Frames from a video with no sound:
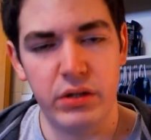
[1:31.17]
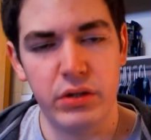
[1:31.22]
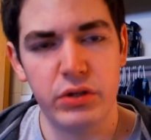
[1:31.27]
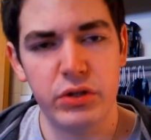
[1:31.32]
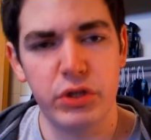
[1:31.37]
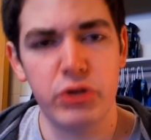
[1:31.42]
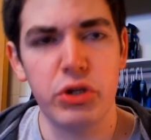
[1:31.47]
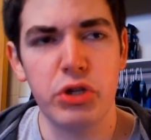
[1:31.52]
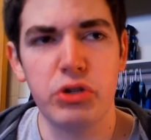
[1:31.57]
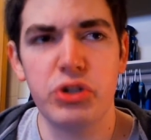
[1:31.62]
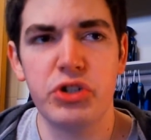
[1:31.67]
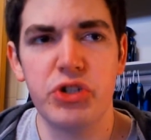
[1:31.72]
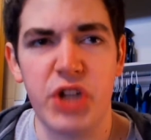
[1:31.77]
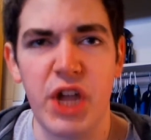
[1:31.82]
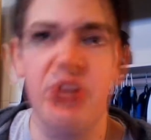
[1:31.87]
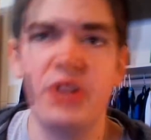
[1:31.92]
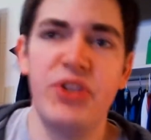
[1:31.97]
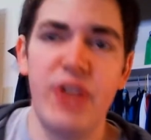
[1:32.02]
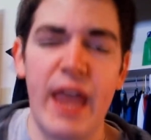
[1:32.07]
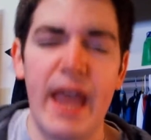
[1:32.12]
So you just
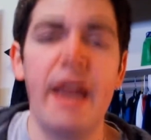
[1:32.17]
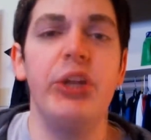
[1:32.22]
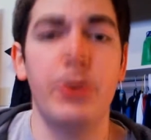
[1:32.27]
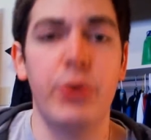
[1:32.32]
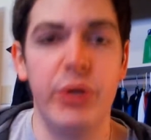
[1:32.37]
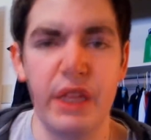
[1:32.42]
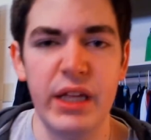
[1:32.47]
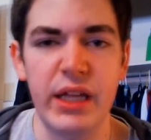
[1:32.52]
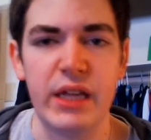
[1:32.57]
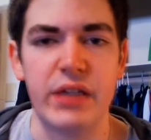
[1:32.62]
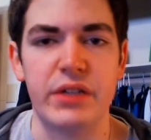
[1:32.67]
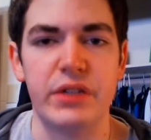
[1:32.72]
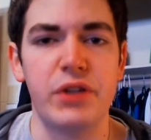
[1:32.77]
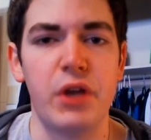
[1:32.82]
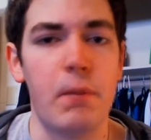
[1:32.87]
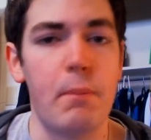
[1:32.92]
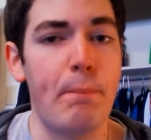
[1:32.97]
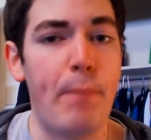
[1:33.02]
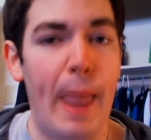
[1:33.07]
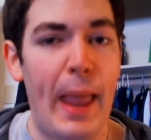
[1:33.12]
change the A to an E.
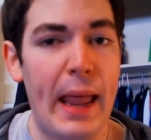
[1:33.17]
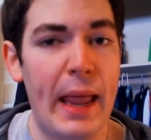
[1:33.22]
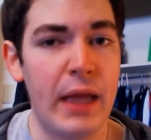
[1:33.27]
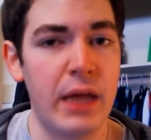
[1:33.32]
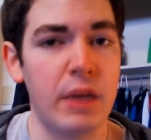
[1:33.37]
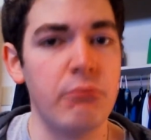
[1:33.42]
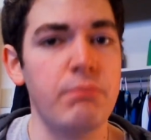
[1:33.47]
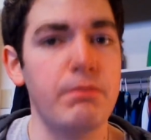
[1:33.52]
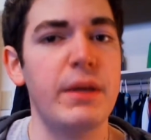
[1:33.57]
So pan